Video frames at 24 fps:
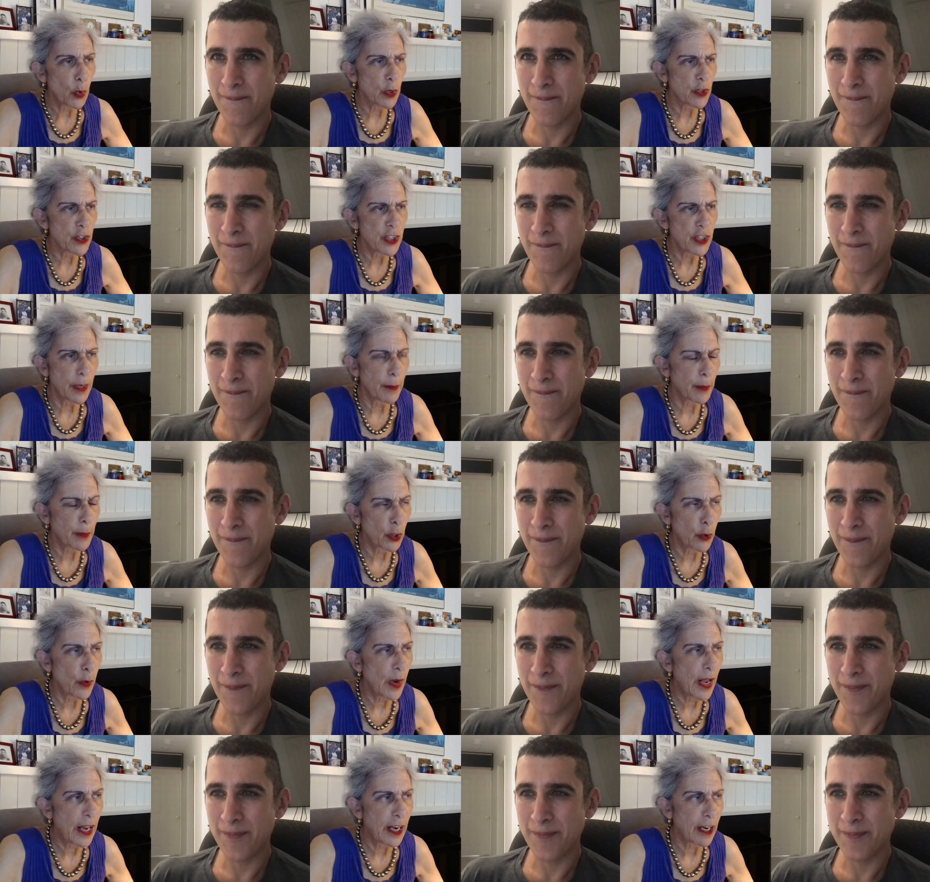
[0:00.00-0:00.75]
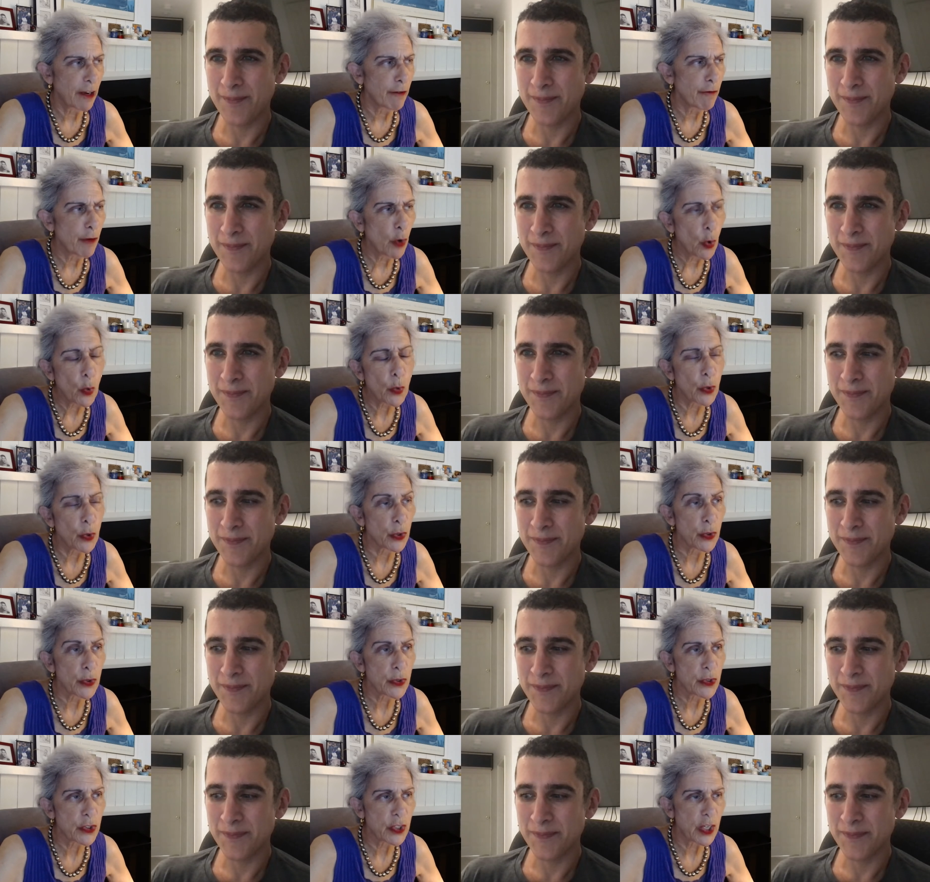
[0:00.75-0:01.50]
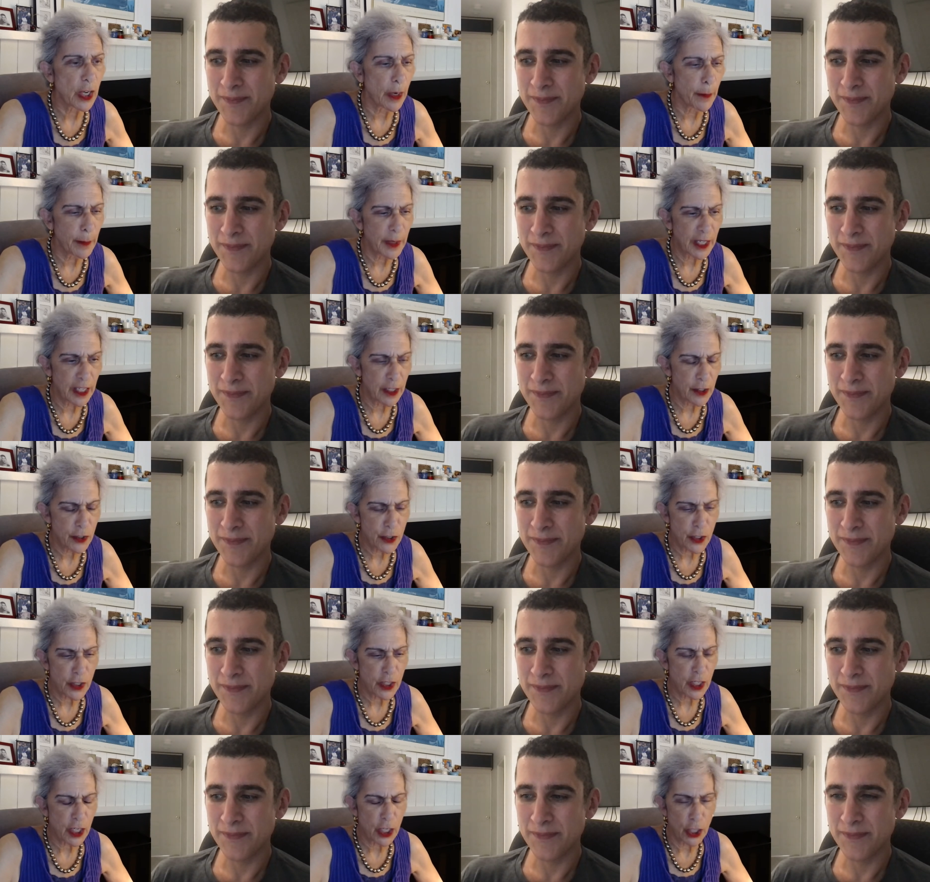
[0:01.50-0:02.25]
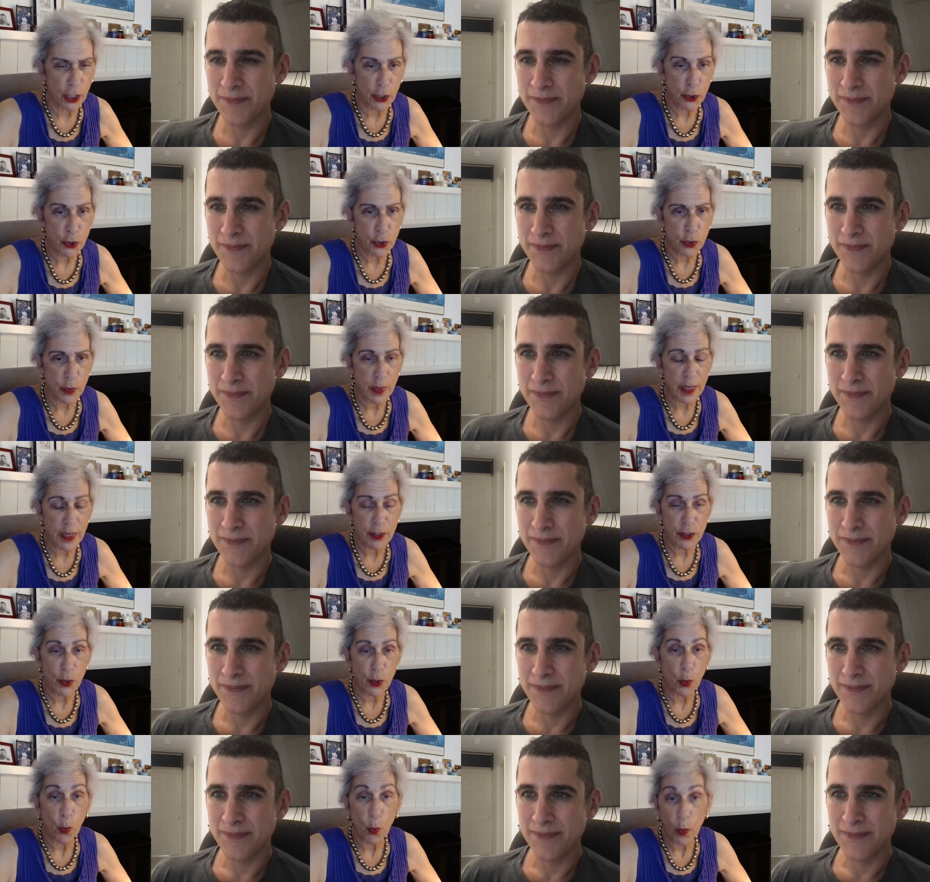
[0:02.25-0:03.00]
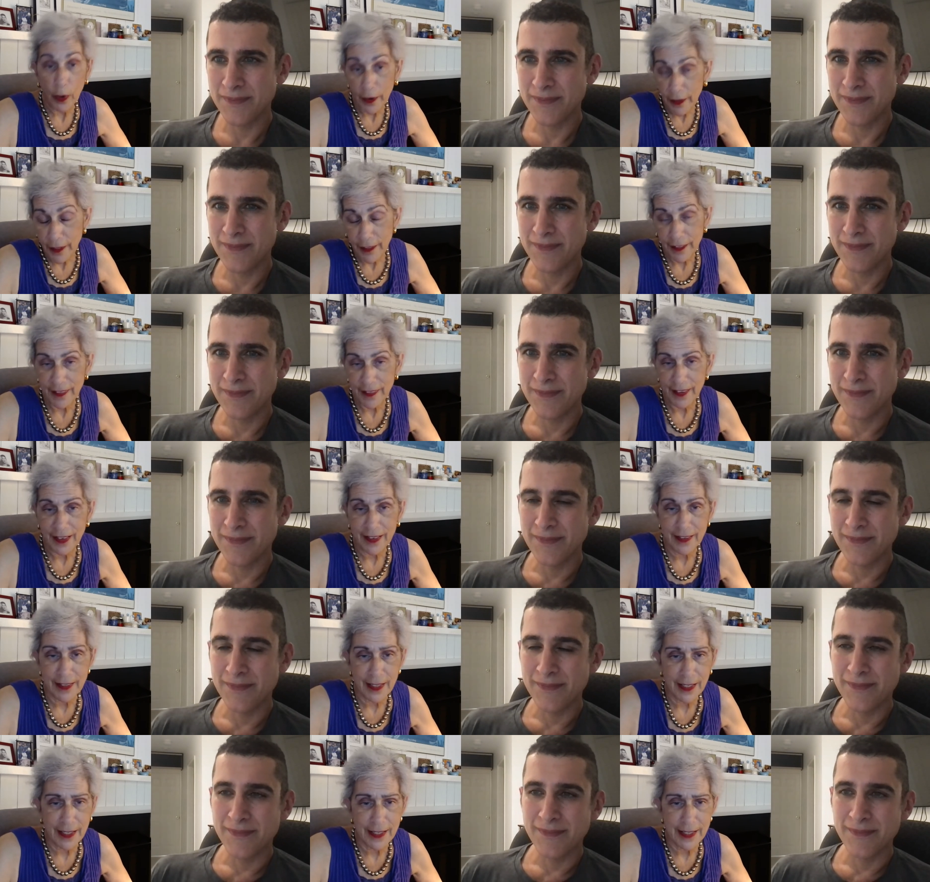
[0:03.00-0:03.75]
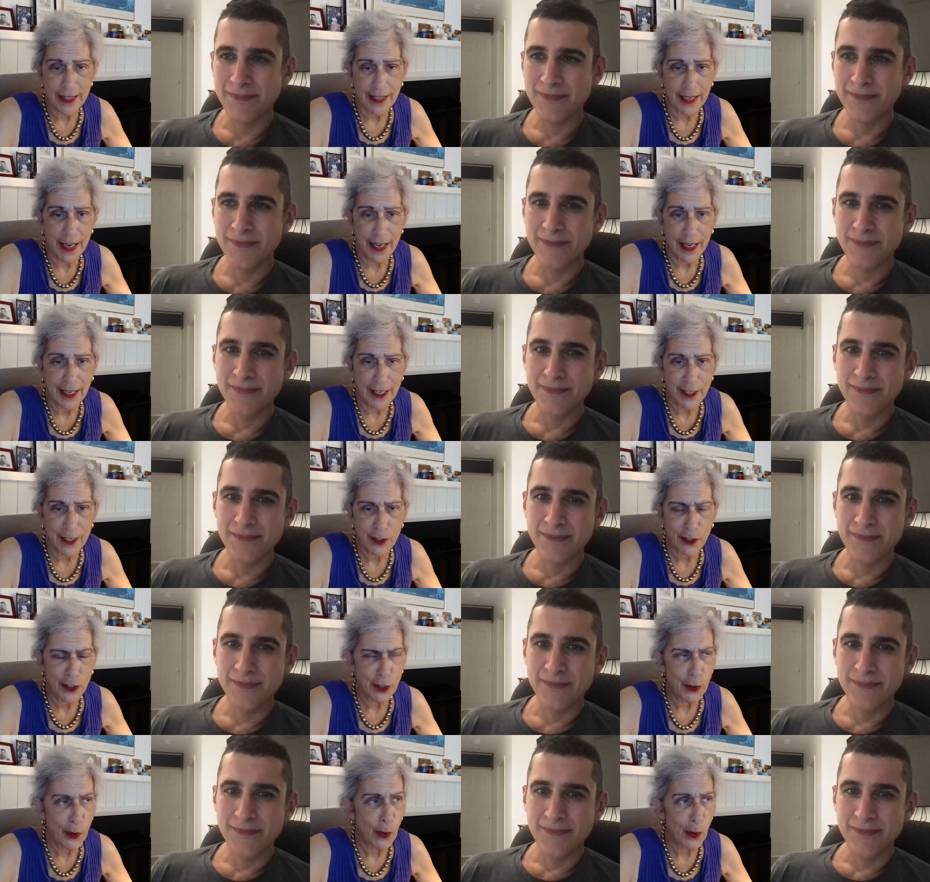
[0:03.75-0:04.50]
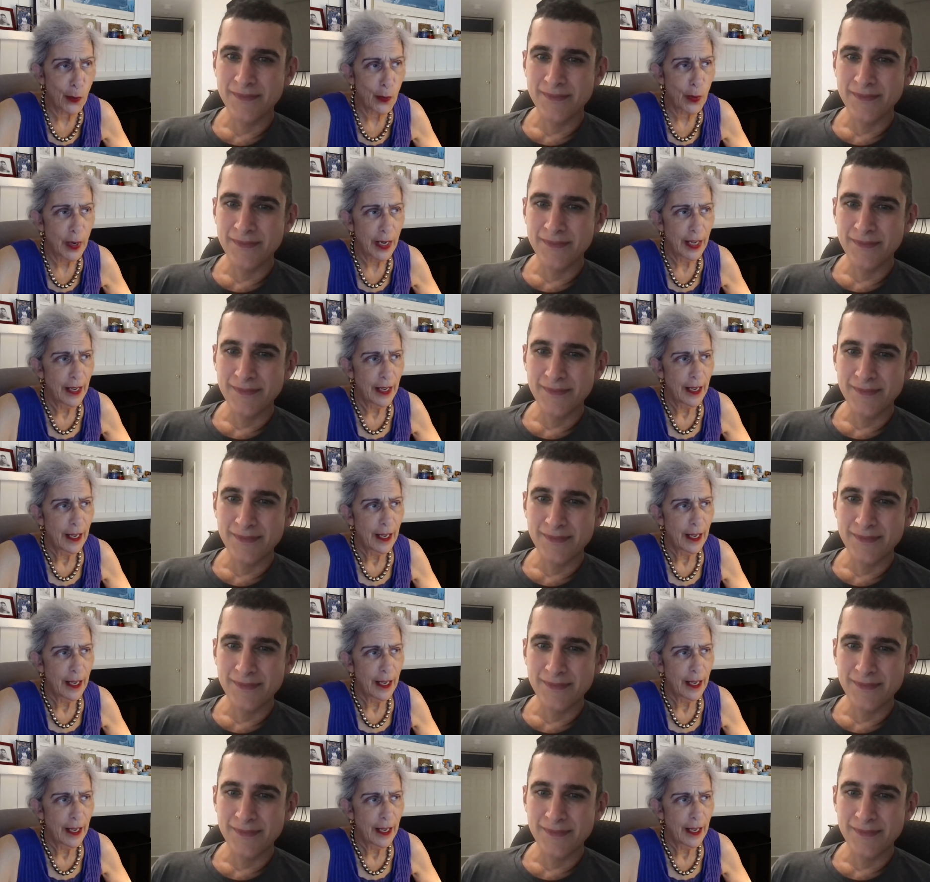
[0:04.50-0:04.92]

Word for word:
Speaker 1: more Democratic voters coming into the country. So one of the things I said is, you know,